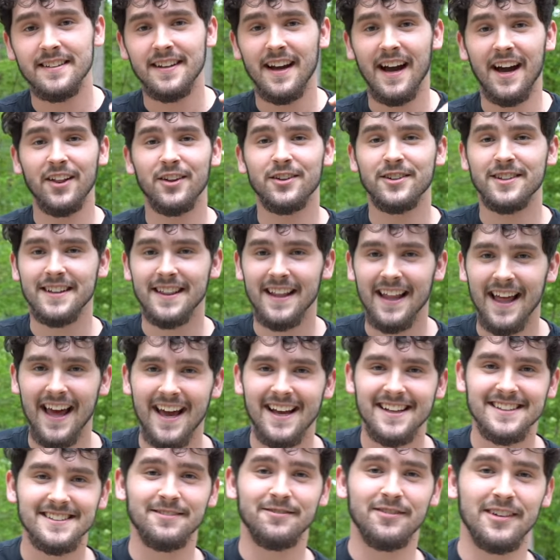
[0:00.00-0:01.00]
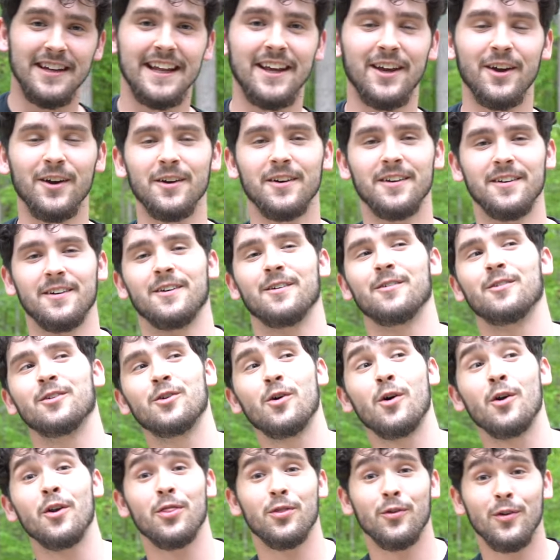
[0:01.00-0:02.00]
Tyler's last video. We're
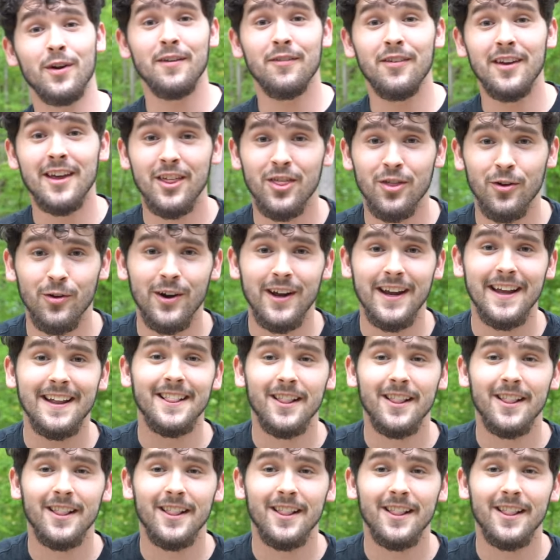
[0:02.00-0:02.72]
doing a 3v3